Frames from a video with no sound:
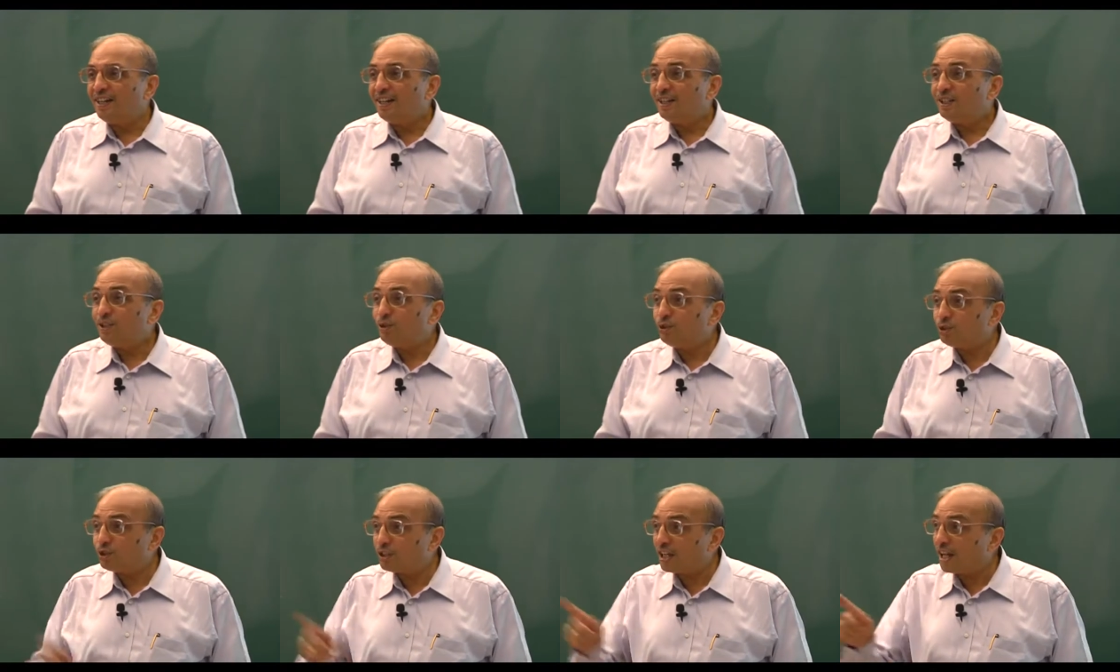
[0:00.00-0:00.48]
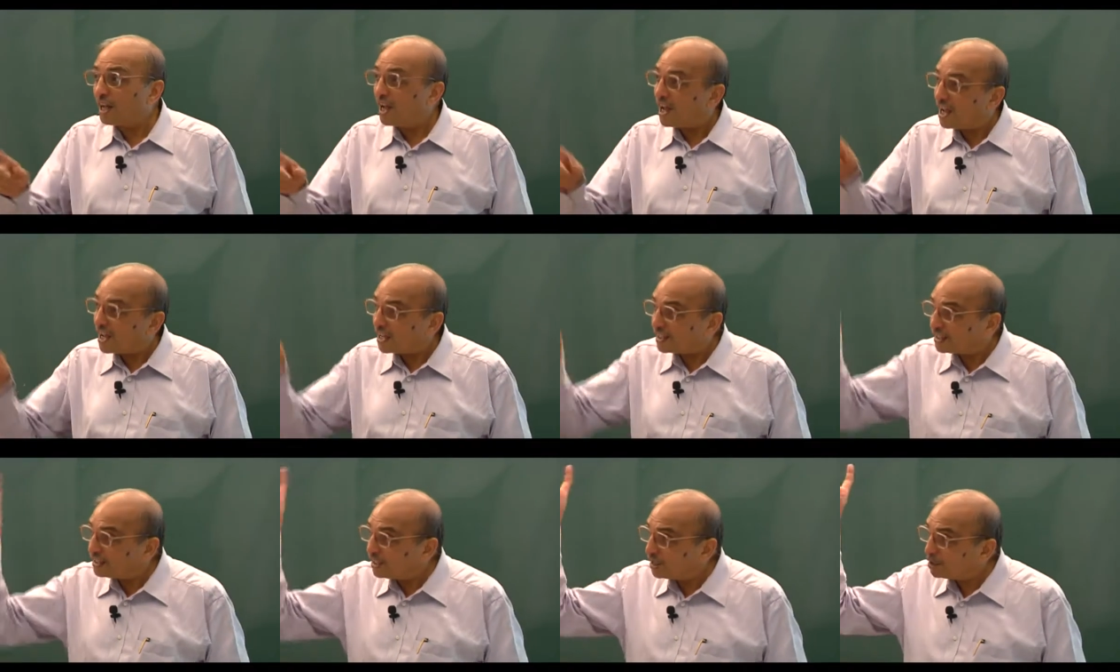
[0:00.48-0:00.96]
you say,
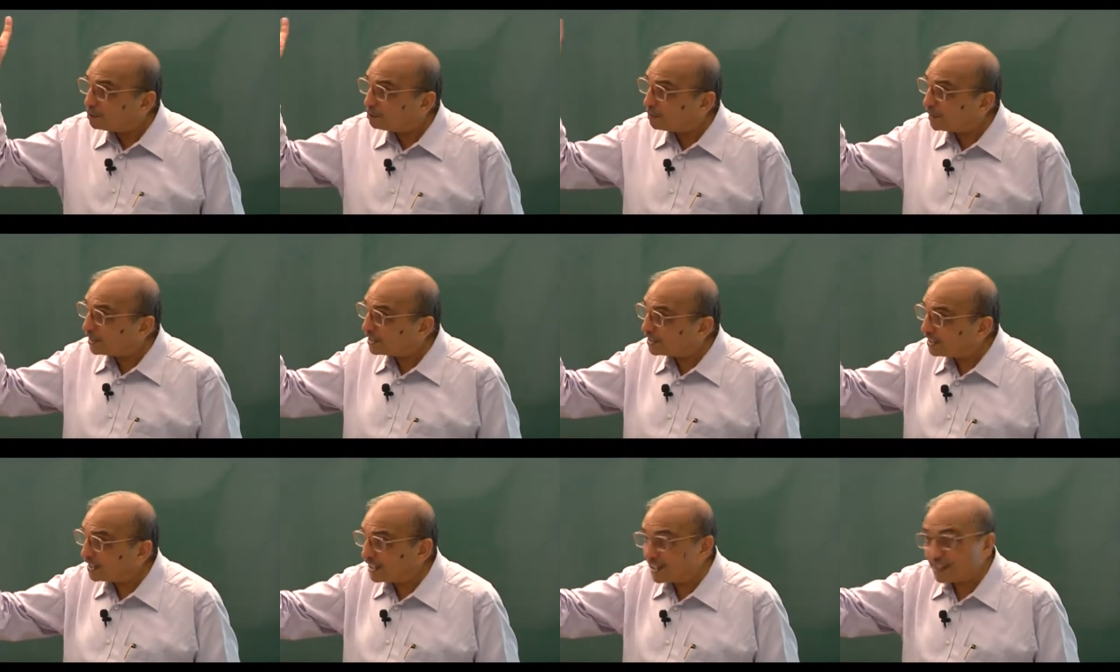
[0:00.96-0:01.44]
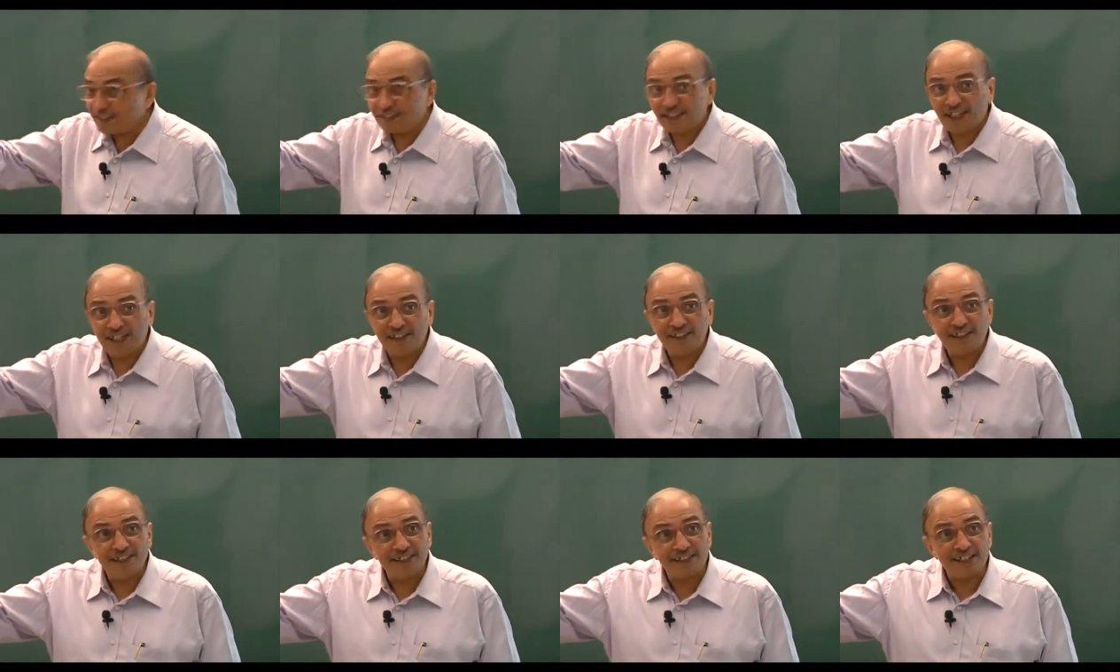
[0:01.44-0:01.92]
ah, this person has
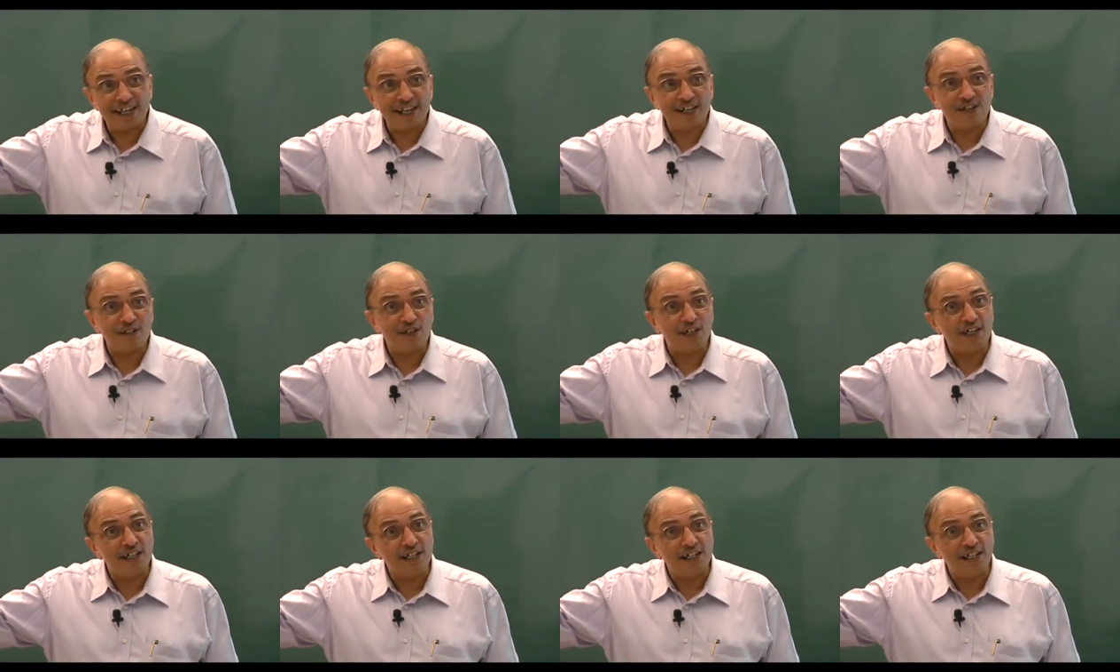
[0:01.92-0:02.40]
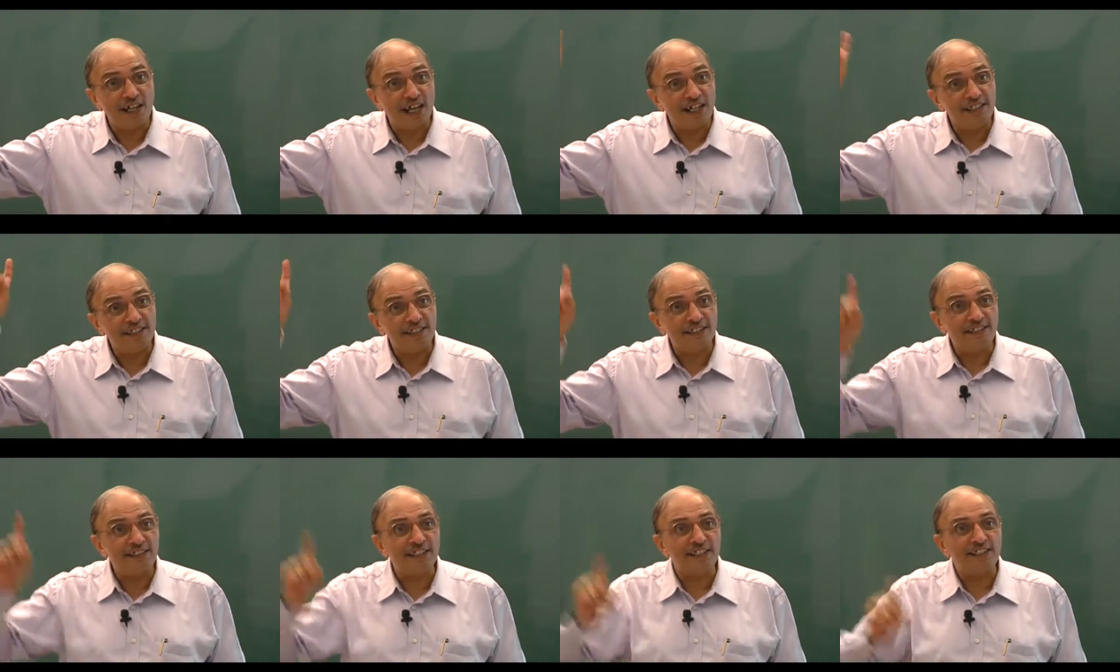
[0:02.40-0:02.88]
done this, I have heard, I
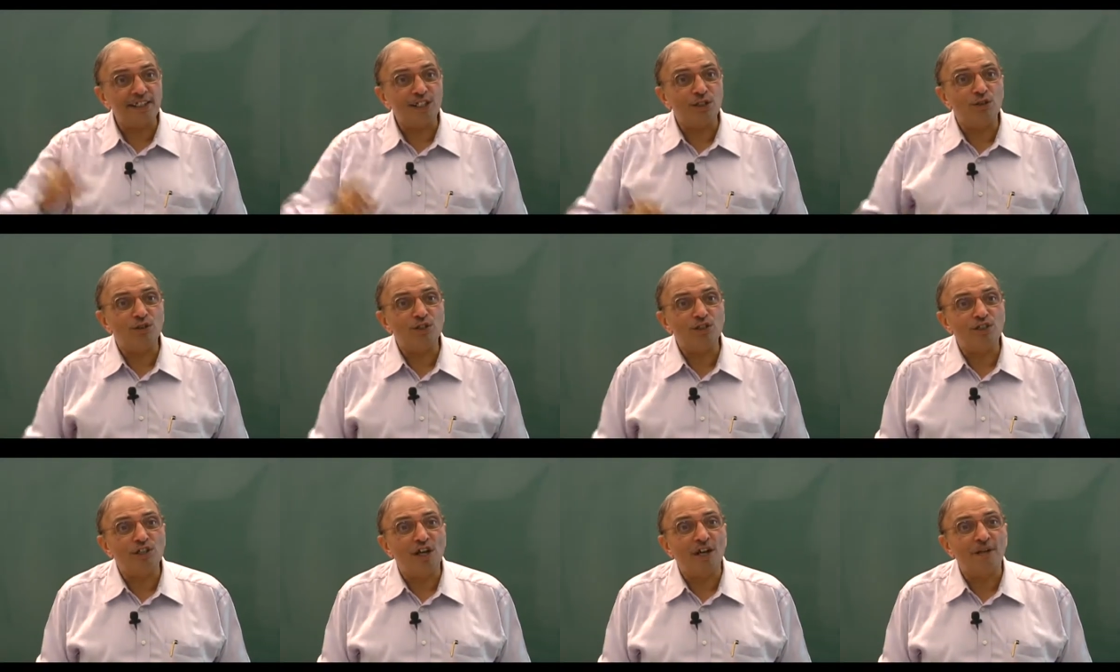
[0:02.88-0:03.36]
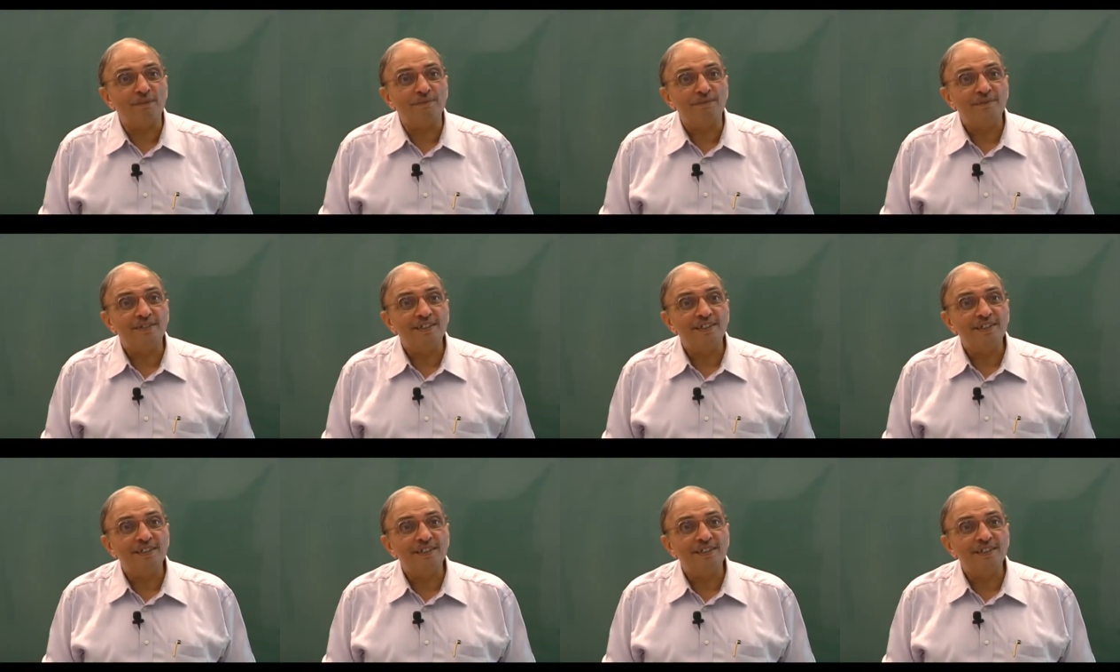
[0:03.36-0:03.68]
think that's a good job.